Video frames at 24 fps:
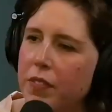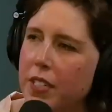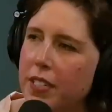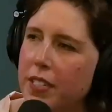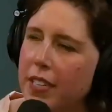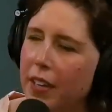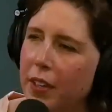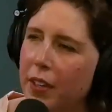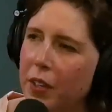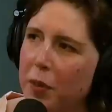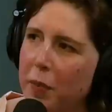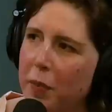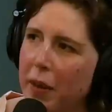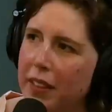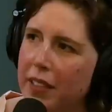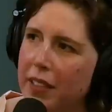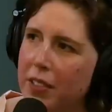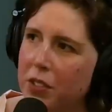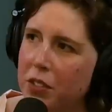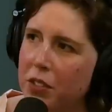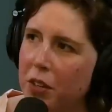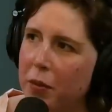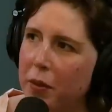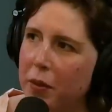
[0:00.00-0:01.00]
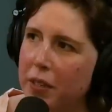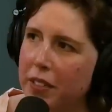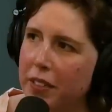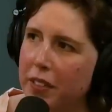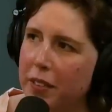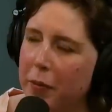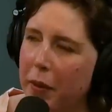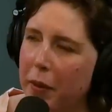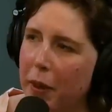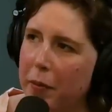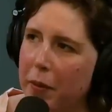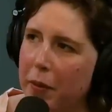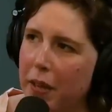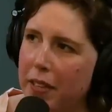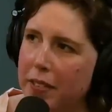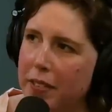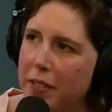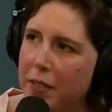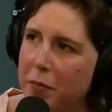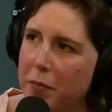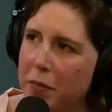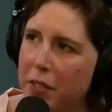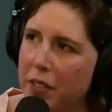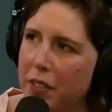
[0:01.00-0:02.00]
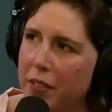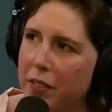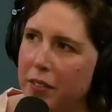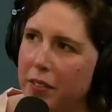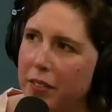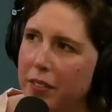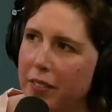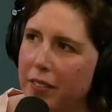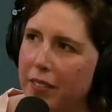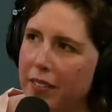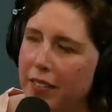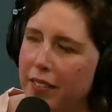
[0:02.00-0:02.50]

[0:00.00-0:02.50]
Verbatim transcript: have to tell you about the show we did about Blossom too. Oh